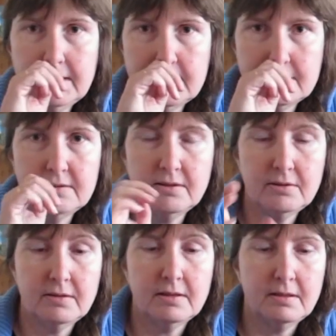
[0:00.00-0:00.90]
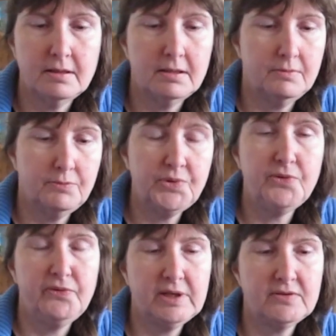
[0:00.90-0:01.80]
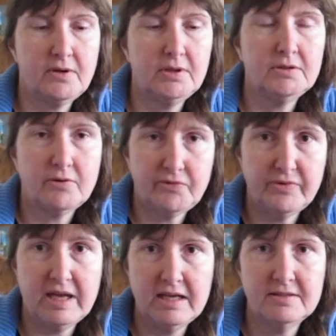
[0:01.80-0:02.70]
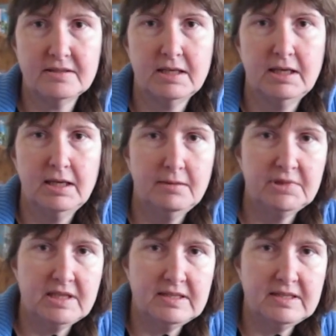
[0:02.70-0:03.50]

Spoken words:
it's the perfect color of red. But I